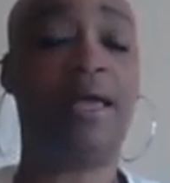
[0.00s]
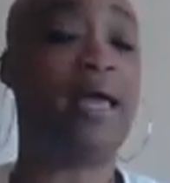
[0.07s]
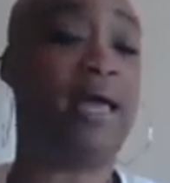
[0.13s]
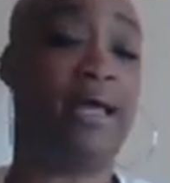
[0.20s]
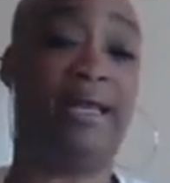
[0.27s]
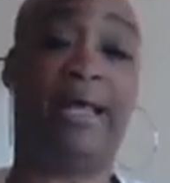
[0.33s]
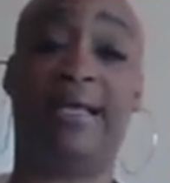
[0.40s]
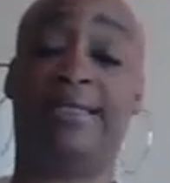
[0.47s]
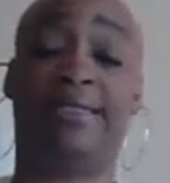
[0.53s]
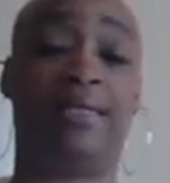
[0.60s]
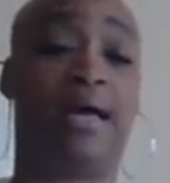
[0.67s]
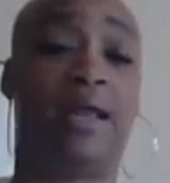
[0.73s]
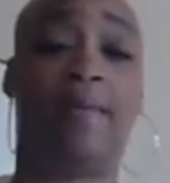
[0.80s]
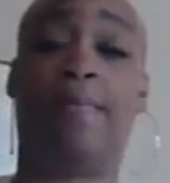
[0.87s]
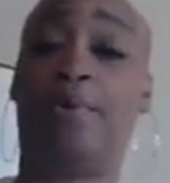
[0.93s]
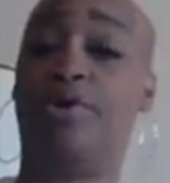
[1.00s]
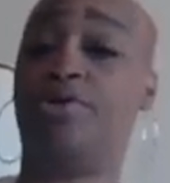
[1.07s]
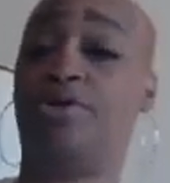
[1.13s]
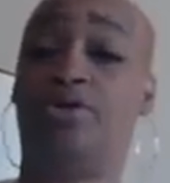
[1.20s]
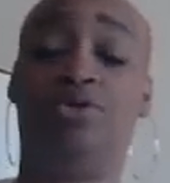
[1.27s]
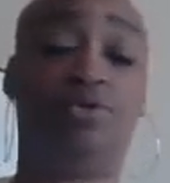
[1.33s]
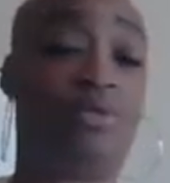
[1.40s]
And that's not a
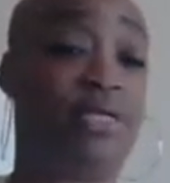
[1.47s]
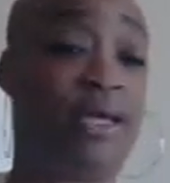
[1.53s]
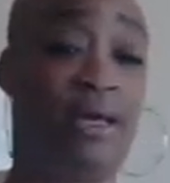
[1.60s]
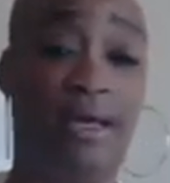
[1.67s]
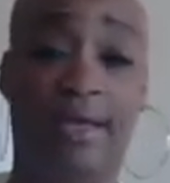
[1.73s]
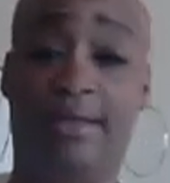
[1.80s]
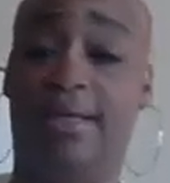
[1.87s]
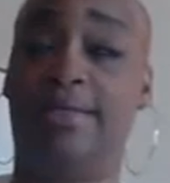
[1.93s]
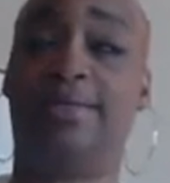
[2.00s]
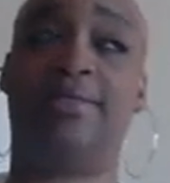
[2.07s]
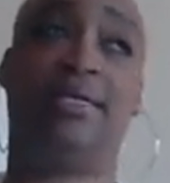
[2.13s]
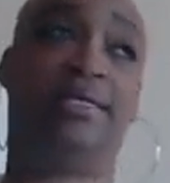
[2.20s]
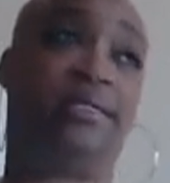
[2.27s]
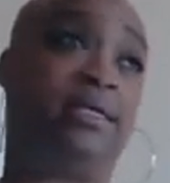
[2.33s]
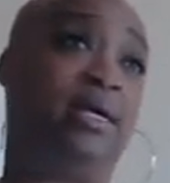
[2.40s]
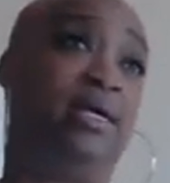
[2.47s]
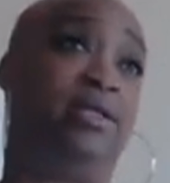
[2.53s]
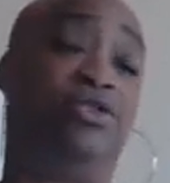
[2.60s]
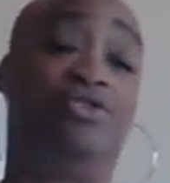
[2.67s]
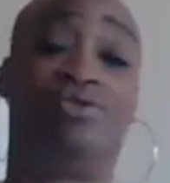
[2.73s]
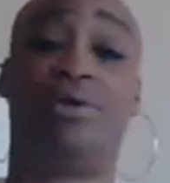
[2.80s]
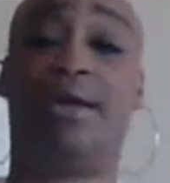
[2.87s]
personal dig. That's not saying
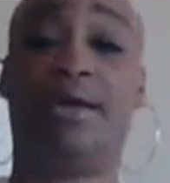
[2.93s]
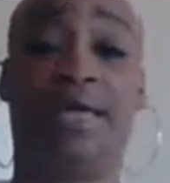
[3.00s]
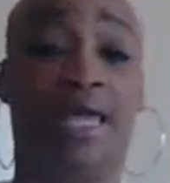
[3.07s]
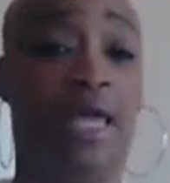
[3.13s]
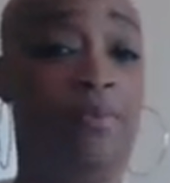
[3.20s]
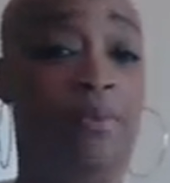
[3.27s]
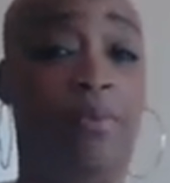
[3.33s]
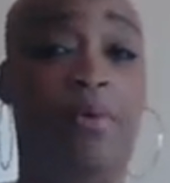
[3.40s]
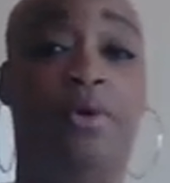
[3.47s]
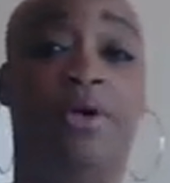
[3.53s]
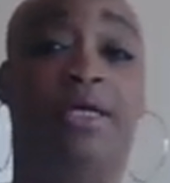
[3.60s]
that you're not capable.